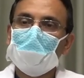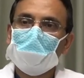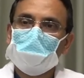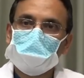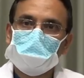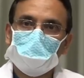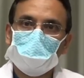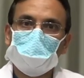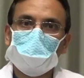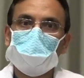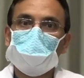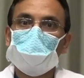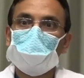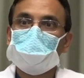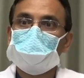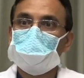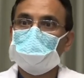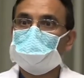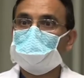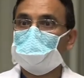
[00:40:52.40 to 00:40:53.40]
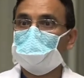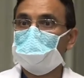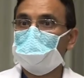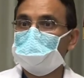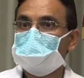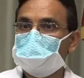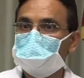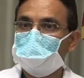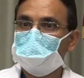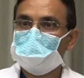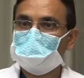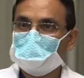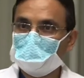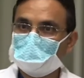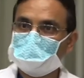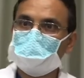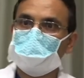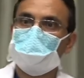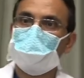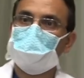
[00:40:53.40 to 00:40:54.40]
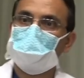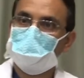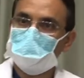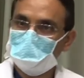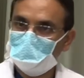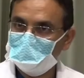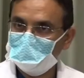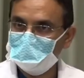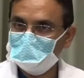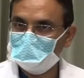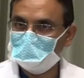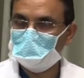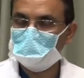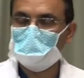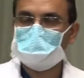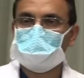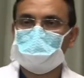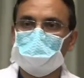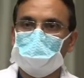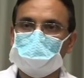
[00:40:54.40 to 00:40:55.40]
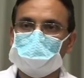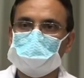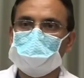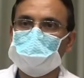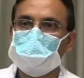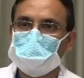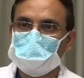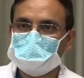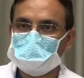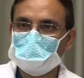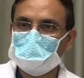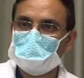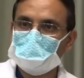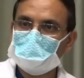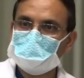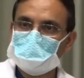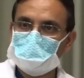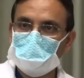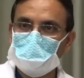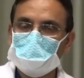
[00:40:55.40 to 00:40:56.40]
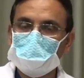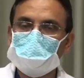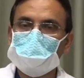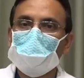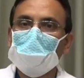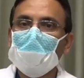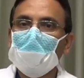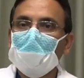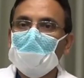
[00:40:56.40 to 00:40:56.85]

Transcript: So typically it's an infection or even an ulceration, things like that forming.